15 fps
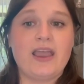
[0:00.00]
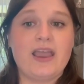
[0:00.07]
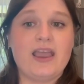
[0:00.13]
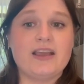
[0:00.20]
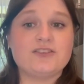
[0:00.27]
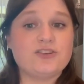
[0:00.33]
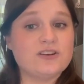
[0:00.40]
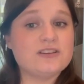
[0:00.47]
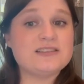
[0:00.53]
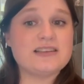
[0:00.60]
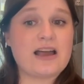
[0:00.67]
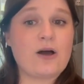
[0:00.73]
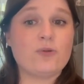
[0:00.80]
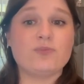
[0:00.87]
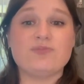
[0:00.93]
It turns
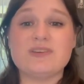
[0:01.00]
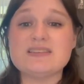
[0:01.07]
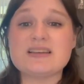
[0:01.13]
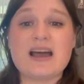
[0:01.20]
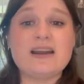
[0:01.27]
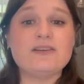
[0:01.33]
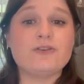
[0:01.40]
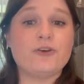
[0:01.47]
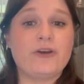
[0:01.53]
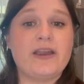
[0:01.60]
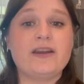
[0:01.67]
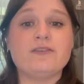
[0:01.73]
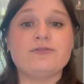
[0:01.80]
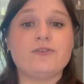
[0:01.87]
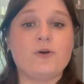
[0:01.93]
out this kind of
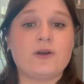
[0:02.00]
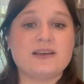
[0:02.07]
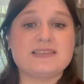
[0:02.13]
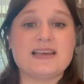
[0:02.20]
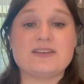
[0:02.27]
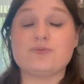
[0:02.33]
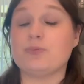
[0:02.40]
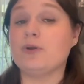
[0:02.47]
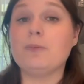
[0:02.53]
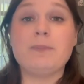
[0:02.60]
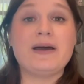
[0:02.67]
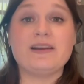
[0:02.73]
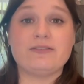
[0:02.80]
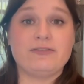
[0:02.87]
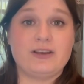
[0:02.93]
creative focus has real
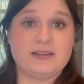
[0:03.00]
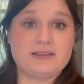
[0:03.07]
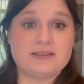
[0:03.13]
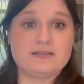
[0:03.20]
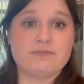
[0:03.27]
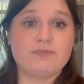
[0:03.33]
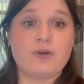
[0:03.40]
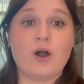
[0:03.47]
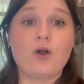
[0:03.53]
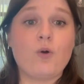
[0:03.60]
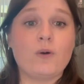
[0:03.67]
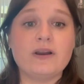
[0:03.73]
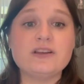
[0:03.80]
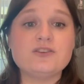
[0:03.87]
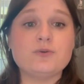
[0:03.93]
benefits.
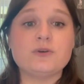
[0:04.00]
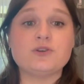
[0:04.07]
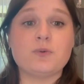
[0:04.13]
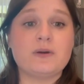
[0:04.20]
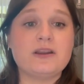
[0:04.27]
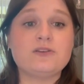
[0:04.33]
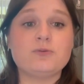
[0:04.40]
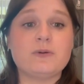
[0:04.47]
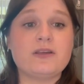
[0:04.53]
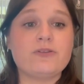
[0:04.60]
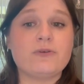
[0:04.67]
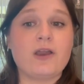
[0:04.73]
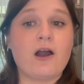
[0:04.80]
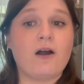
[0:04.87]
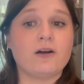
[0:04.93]
According to a
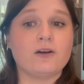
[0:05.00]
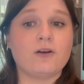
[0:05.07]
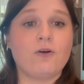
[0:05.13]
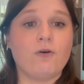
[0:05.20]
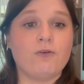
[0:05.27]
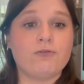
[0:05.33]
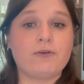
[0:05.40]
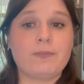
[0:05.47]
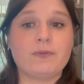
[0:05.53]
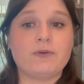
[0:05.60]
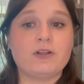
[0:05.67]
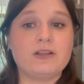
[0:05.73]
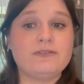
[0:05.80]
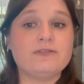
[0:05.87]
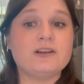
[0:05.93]
2023 article from the
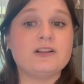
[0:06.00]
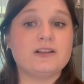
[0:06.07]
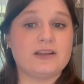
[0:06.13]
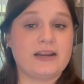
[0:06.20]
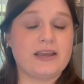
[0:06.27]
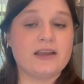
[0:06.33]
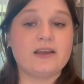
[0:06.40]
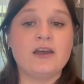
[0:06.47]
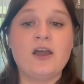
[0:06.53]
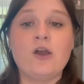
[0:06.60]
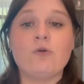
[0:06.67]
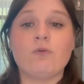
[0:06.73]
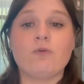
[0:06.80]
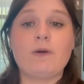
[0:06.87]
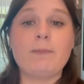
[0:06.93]
Cleveland Clinic,
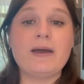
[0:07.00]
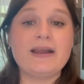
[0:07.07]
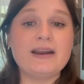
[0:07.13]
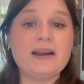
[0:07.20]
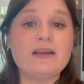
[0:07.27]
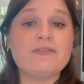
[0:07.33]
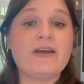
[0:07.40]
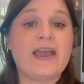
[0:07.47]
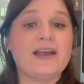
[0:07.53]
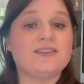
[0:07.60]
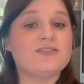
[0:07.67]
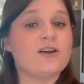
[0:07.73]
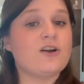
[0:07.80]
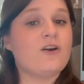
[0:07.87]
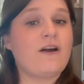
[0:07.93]
repetitive
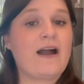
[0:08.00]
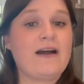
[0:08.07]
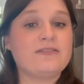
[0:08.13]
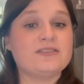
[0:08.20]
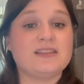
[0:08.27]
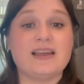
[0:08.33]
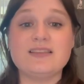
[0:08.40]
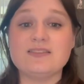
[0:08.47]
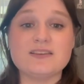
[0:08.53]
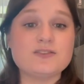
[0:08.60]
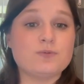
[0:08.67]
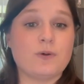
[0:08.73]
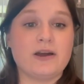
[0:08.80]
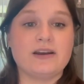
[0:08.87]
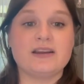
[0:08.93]
hands-on crafts like
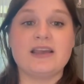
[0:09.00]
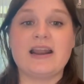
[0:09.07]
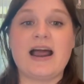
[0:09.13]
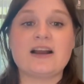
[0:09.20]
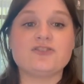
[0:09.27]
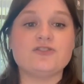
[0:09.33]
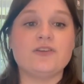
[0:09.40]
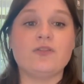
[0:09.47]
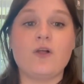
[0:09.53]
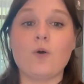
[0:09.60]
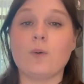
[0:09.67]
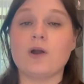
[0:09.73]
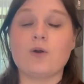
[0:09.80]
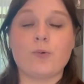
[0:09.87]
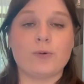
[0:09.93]
this one can actually
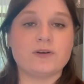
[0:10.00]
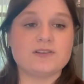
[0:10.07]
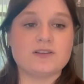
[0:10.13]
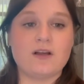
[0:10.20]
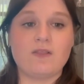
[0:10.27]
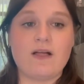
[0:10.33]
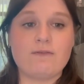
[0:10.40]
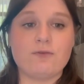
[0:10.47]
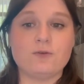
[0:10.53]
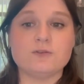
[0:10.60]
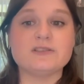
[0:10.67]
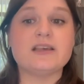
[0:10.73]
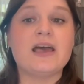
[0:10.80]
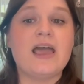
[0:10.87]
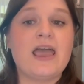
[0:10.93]
lower cortisol
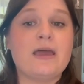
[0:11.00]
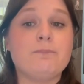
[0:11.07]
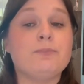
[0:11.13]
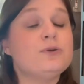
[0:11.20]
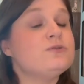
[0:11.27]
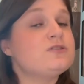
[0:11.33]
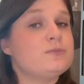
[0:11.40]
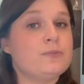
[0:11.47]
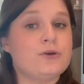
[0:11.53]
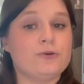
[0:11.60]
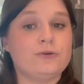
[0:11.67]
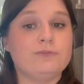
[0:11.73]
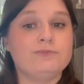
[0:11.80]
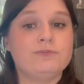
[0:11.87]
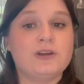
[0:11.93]
levels and boost
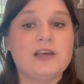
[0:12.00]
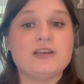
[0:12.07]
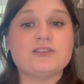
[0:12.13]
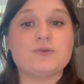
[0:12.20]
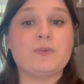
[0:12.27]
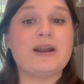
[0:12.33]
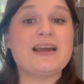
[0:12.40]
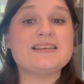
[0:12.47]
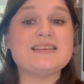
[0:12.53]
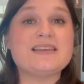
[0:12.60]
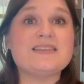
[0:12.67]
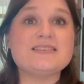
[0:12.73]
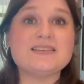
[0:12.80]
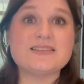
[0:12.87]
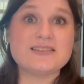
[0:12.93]
mood. So when I say
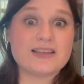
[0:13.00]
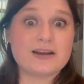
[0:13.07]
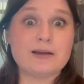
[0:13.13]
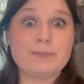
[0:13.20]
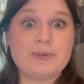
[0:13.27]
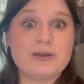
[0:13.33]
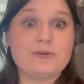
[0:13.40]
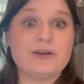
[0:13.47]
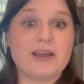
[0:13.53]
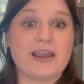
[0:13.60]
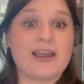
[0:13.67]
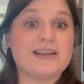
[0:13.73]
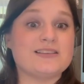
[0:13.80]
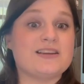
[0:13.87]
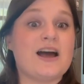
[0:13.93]
this is therapeutic,
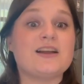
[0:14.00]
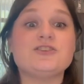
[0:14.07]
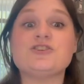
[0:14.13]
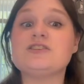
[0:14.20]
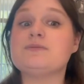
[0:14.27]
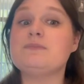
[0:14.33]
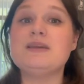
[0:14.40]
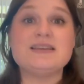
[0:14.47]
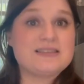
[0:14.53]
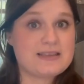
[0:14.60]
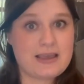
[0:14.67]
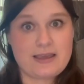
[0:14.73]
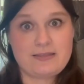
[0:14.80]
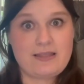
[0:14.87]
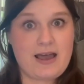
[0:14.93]
it's not just me
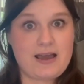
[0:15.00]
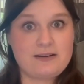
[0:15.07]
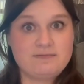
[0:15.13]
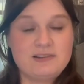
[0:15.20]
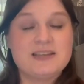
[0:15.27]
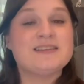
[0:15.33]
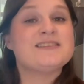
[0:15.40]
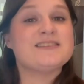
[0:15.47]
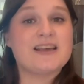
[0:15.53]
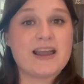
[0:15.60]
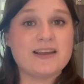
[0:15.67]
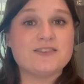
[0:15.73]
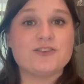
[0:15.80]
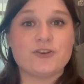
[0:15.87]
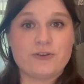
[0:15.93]
saying that.
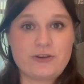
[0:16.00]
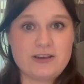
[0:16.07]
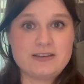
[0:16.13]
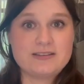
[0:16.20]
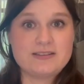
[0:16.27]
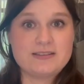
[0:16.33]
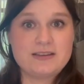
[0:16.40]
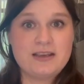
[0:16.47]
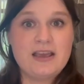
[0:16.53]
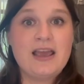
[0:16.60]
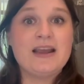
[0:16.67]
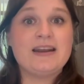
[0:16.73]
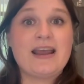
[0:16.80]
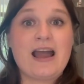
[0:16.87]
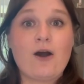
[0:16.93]
Science agrees.
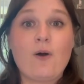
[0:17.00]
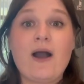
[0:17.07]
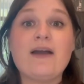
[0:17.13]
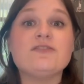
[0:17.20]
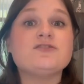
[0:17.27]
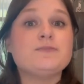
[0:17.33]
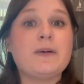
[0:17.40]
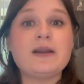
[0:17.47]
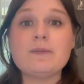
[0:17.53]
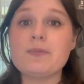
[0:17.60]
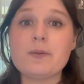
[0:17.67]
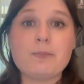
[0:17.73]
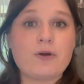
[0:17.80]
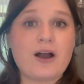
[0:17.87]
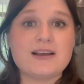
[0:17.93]
Now, I've sped up
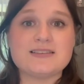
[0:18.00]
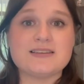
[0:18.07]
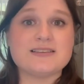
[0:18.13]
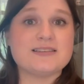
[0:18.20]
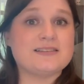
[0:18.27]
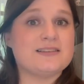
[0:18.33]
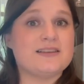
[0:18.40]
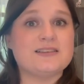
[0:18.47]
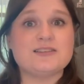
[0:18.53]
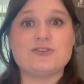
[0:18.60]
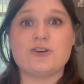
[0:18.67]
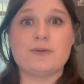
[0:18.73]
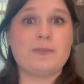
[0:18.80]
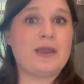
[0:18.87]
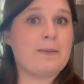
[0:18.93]
the process as this
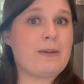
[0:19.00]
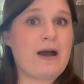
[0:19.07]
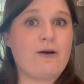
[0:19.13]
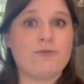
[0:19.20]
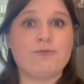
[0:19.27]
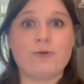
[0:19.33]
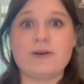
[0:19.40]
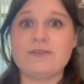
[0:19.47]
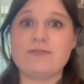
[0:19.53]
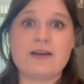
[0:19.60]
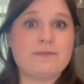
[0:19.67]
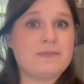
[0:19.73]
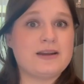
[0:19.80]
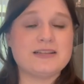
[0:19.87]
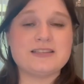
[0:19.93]
took me about
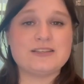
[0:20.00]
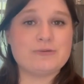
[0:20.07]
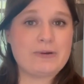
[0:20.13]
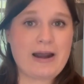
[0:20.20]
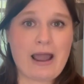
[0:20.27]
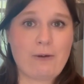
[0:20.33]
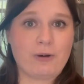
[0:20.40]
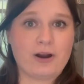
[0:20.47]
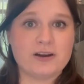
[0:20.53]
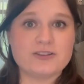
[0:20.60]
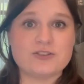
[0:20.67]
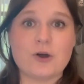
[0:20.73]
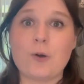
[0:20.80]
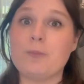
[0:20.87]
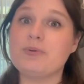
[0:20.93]
45 minutes to an hour,
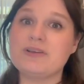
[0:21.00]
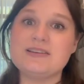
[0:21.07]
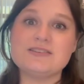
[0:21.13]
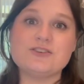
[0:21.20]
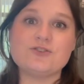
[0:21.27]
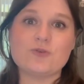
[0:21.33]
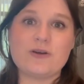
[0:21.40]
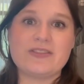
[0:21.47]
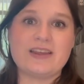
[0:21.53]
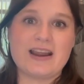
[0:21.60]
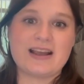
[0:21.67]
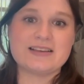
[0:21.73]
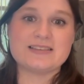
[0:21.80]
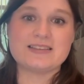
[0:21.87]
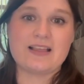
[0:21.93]
so please enjoy the
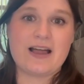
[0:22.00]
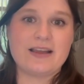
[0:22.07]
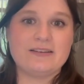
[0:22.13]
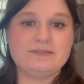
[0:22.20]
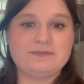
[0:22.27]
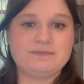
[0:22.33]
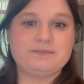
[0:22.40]
next slide.